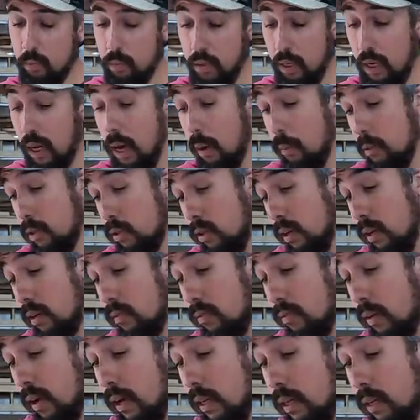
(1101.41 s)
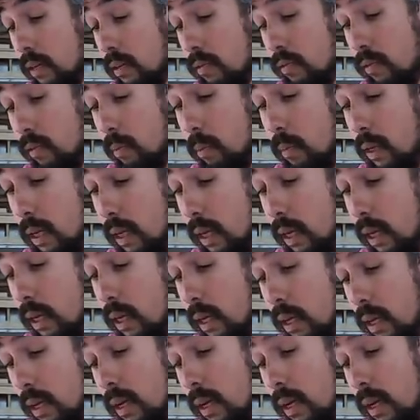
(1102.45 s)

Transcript: But yeah, I would try to find for me